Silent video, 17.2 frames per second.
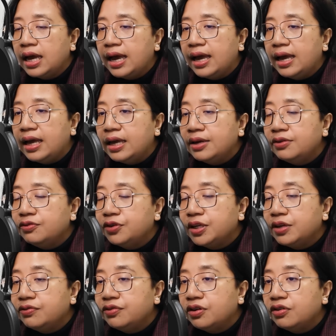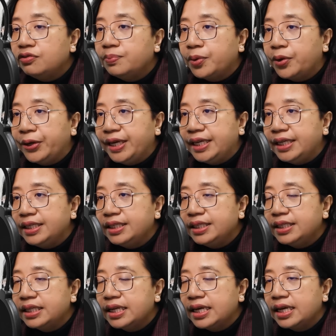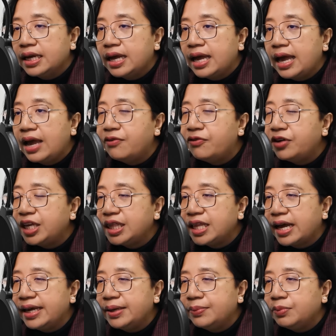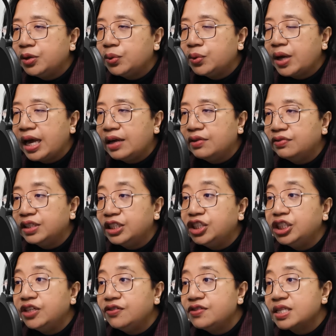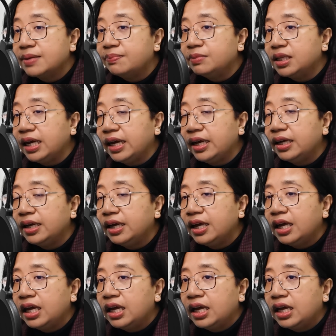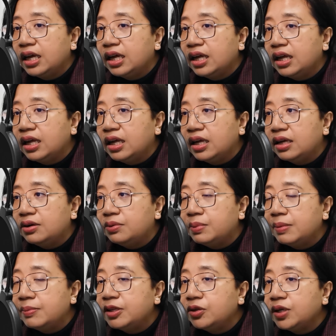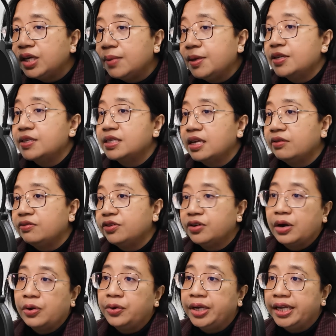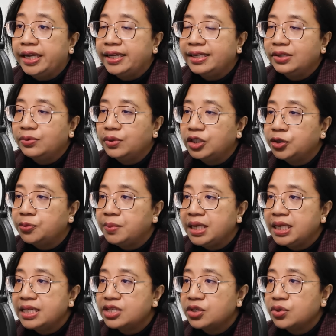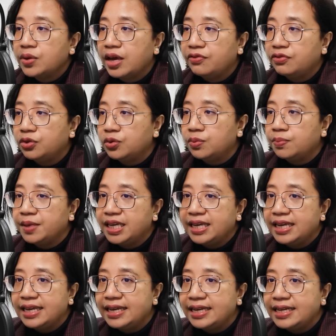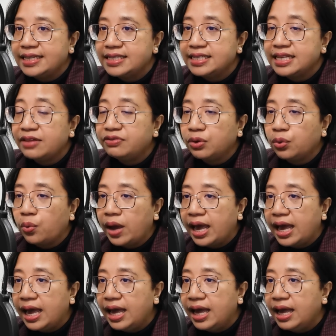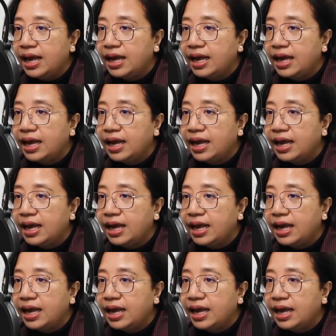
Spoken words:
And for the fourth point, every time you have achieved something, remember to keep yourself grounded, which means you have to be self-aware